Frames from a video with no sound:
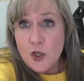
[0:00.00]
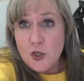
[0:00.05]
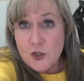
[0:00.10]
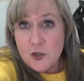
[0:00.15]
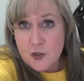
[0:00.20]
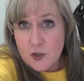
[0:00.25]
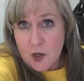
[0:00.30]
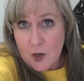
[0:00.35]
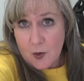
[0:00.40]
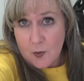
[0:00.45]

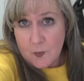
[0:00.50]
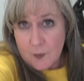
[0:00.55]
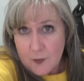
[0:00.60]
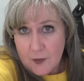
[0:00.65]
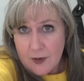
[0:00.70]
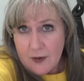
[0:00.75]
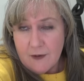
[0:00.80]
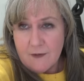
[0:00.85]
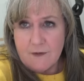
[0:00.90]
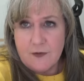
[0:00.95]
So,
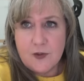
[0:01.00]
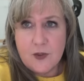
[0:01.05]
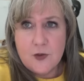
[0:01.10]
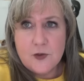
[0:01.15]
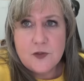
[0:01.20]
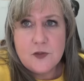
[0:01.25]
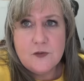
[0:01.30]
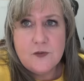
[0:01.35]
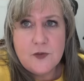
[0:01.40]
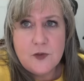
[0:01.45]
for
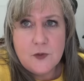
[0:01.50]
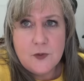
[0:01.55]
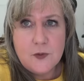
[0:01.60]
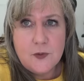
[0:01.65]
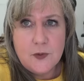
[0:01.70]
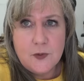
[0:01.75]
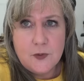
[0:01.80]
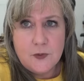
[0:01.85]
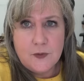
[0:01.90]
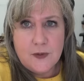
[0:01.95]
those of you
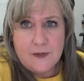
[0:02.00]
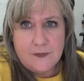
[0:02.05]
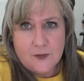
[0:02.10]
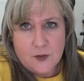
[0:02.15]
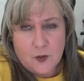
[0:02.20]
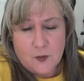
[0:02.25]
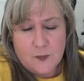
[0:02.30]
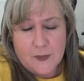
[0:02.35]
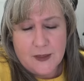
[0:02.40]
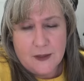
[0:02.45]
who have
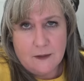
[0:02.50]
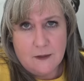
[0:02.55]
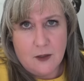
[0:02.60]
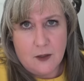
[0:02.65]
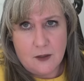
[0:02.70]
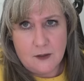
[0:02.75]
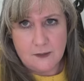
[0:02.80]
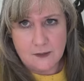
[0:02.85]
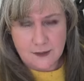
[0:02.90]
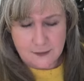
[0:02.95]
known me a
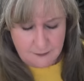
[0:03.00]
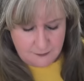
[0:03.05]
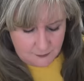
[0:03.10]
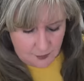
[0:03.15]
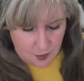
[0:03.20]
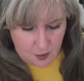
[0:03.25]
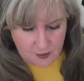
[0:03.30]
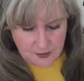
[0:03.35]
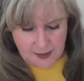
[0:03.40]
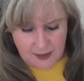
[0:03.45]
long,
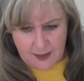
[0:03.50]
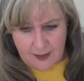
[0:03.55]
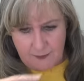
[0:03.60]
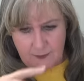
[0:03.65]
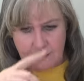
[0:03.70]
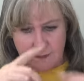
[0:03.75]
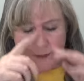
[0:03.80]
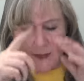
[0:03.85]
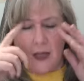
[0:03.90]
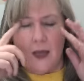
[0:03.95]
long
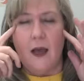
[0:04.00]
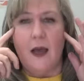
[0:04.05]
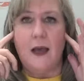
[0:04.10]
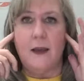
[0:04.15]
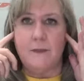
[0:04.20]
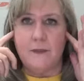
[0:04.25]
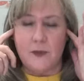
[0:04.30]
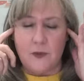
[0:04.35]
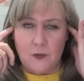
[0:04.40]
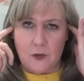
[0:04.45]
time,
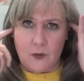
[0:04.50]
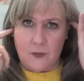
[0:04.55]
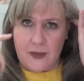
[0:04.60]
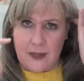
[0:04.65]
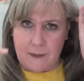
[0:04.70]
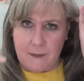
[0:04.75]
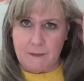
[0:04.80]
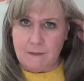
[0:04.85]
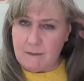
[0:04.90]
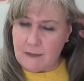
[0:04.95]
um, you know
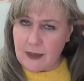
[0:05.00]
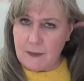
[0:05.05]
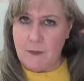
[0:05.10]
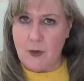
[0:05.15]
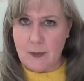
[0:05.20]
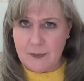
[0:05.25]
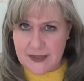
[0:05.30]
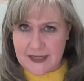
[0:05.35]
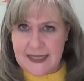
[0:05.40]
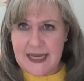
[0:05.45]
that my
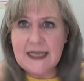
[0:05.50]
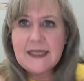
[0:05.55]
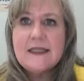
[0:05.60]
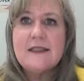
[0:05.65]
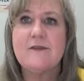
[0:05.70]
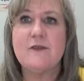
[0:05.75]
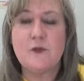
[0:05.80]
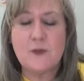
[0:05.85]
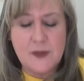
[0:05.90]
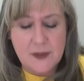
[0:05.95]
mom and dad
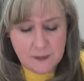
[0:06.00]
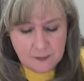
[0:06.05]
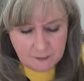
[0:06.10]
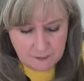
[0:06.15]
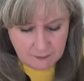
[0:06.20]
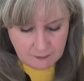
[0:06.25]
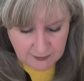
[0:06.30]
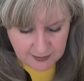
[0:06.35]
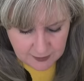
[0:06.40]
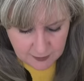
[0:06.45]
lived with
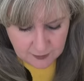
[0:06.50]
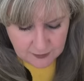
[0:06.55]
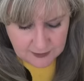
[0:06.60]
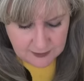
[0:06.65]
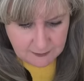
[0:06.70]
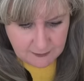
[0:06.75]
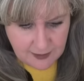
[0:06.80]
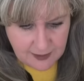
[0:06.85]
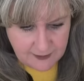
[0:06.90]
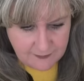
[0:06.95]
Michael
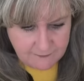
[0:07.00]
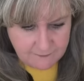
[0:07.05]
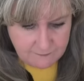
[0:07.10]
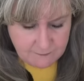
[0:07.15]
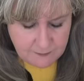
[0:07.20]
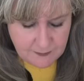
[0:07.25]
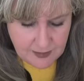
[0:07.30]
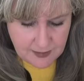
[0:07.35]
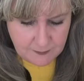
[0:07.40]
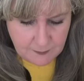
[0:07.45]
and my
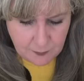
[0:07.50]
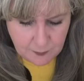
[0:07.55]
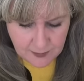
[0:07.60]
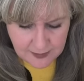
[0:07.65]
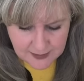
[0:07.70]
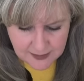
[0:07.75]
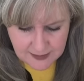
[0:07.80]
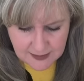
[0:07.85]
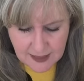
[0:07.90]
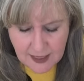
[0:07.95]
my
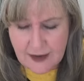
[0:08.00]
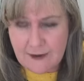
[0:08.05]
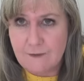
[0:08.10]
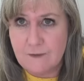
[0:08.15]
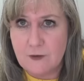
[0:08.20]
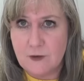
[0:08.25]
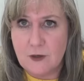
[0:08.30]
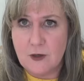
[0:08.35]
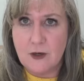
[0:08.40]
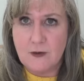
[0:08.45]
boys and I
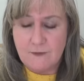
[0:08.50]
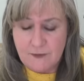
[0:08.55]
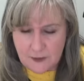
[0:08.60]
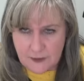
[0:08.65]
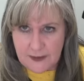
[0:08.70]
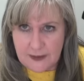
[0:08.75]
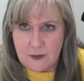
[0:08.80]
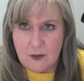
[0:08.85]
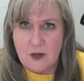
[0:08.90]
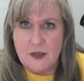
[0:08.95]
for a
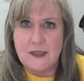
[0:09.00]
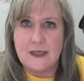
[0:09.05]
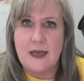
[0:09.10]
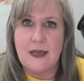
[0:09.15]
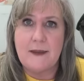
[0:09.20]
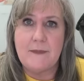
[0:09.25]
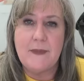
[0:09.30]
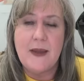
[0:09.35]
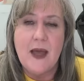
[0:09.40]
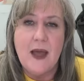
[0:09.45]
very long
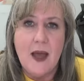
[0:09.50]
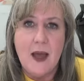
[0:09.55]
time.